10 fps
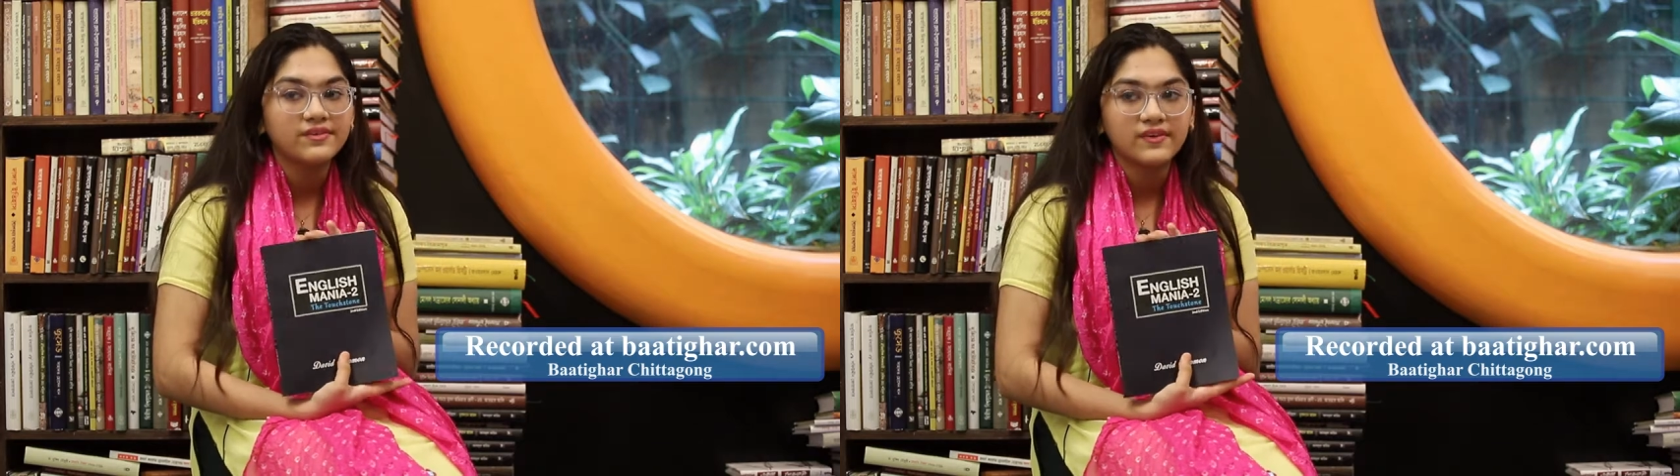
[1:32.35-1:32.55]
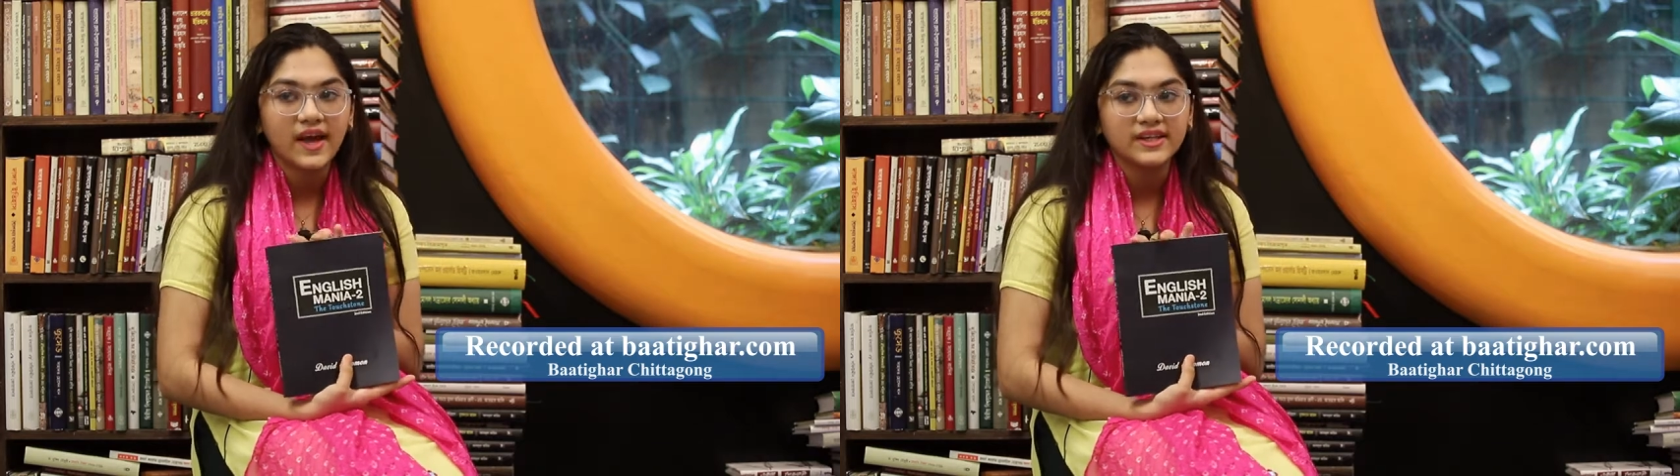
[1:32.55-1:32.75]

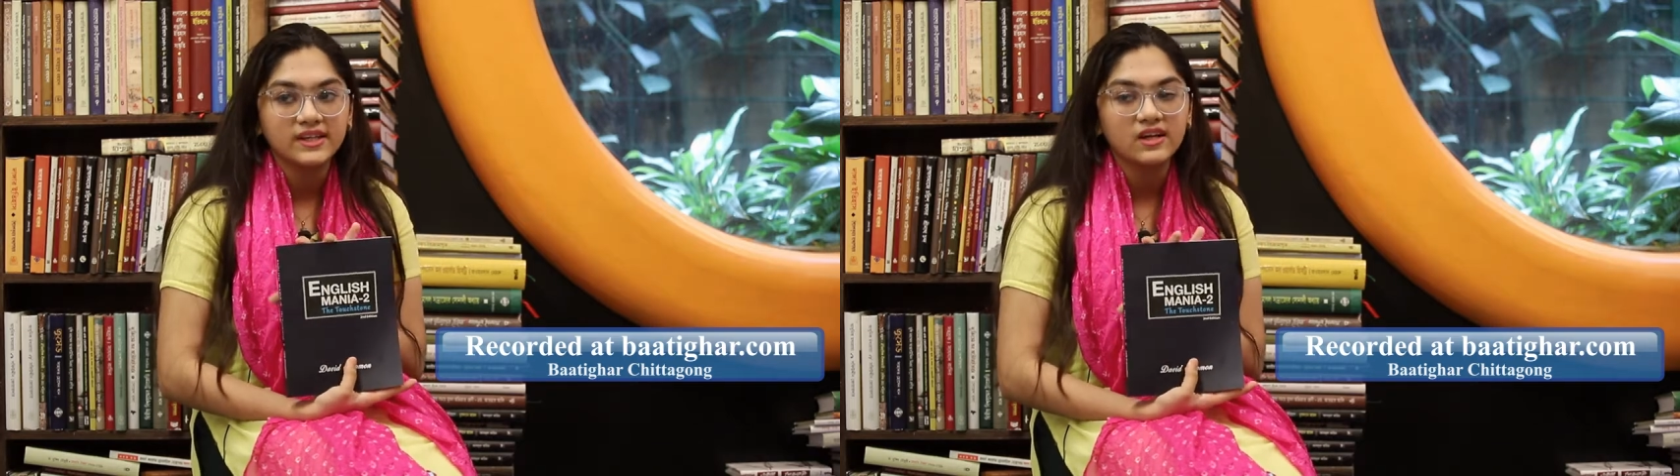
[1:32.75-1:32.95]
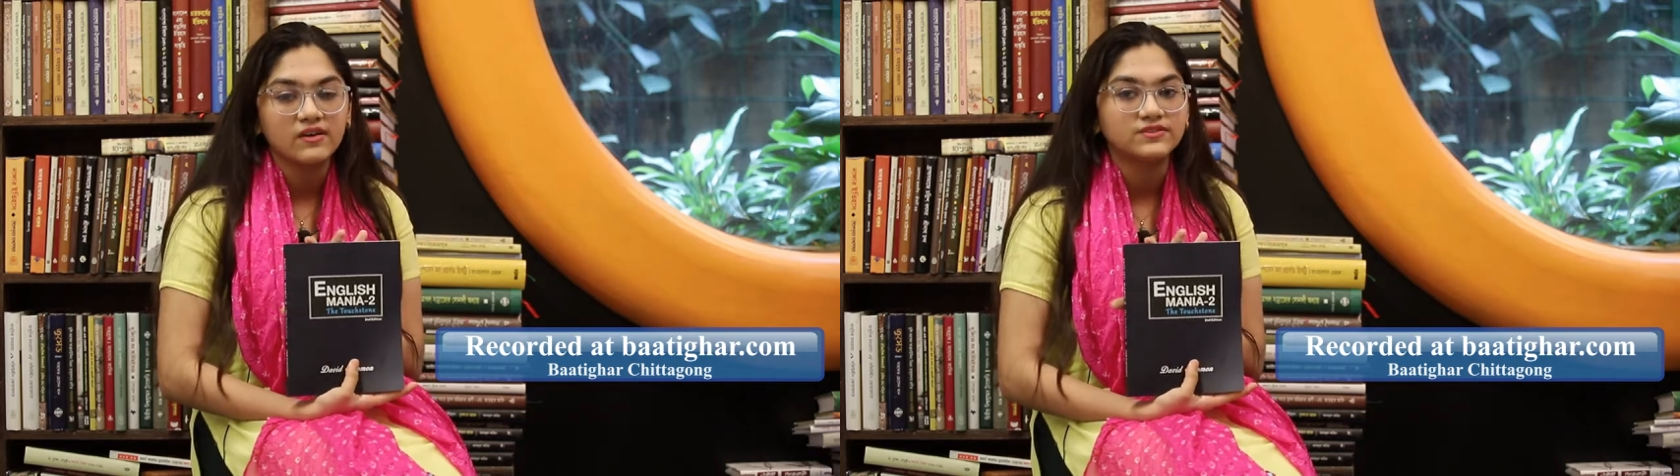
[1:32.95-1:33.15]

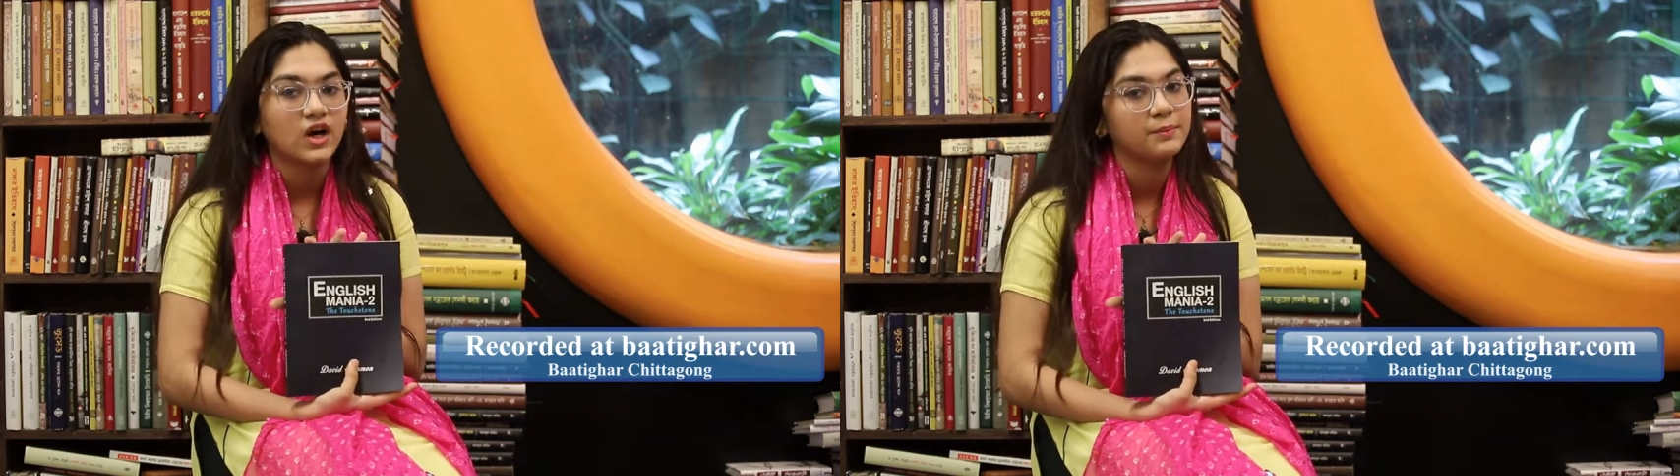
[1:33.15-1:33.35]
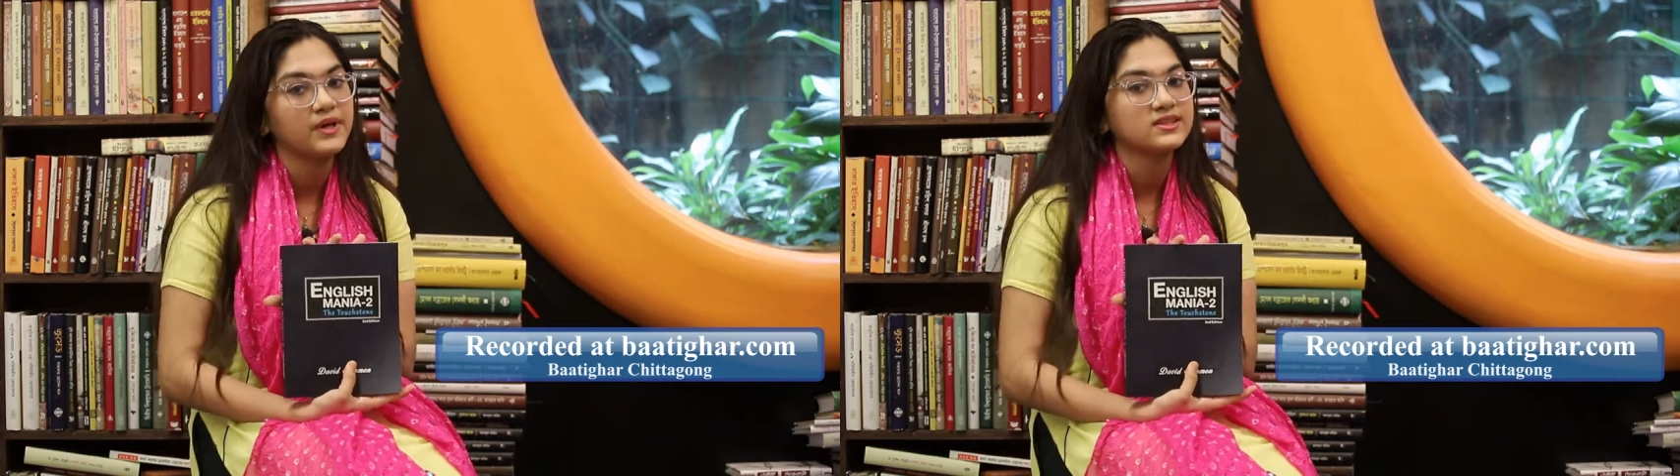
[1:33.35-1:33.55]
variety of
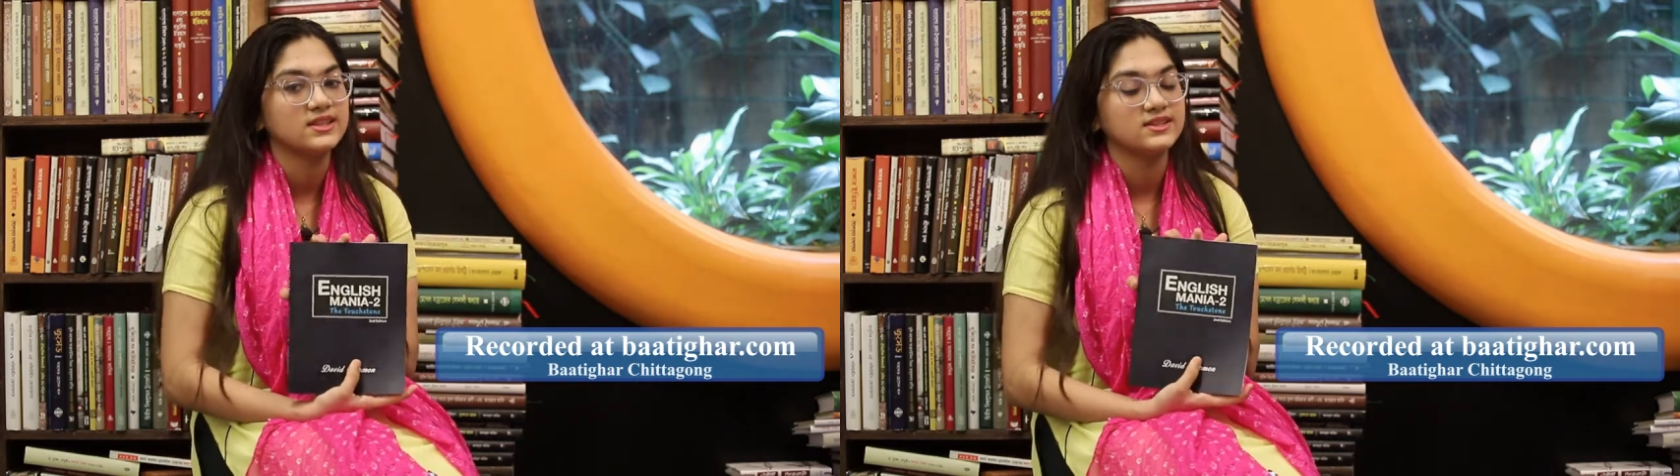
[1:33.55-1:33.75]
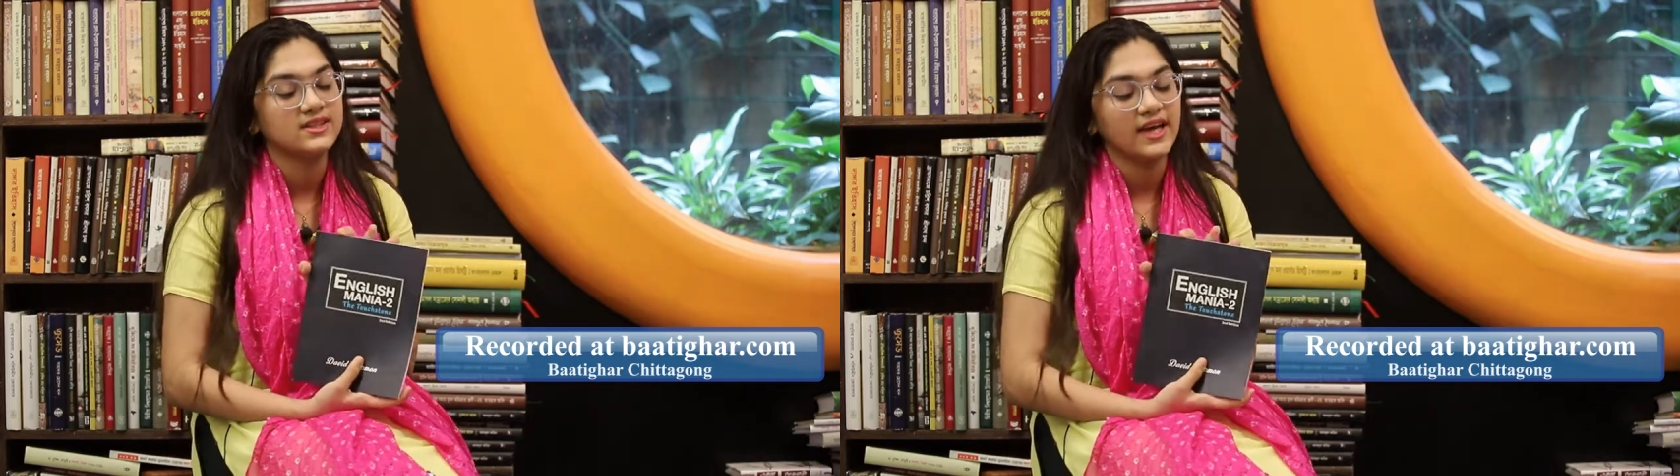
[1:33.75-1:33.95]
topics
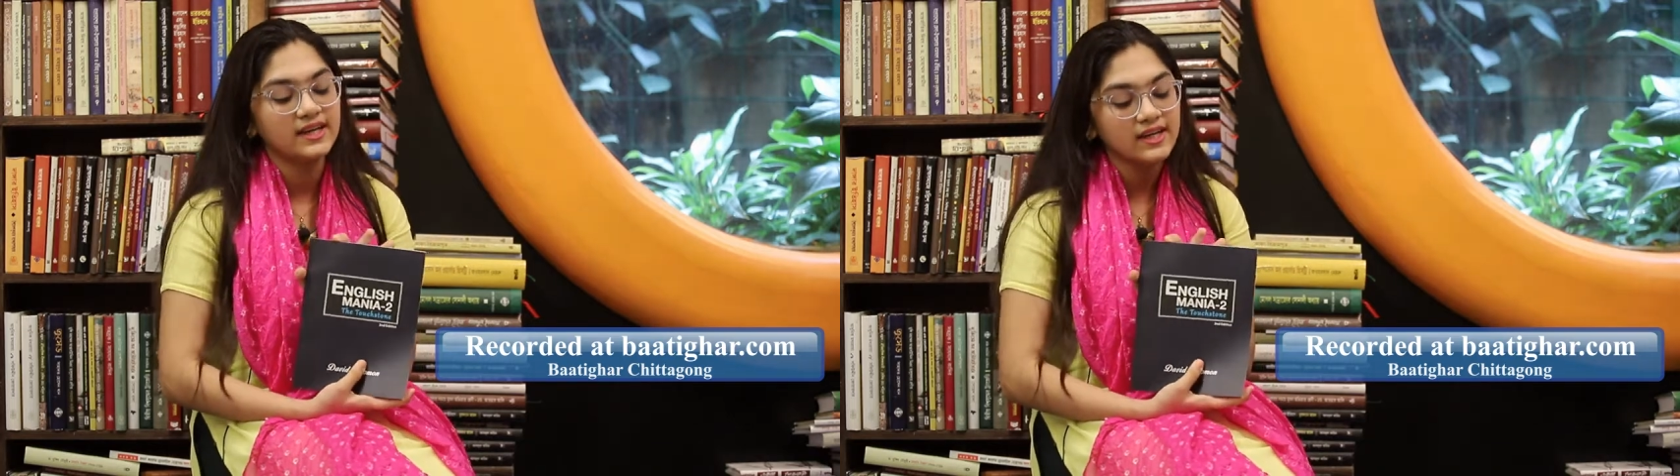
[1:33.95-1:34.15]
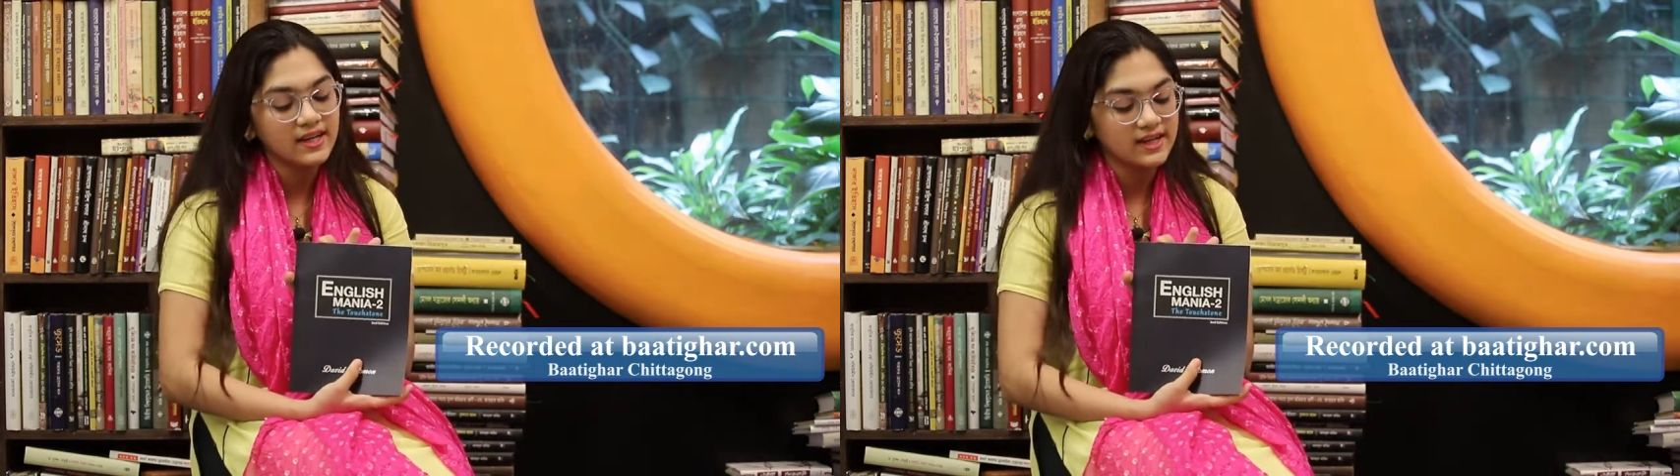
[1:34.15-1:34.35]
inside it,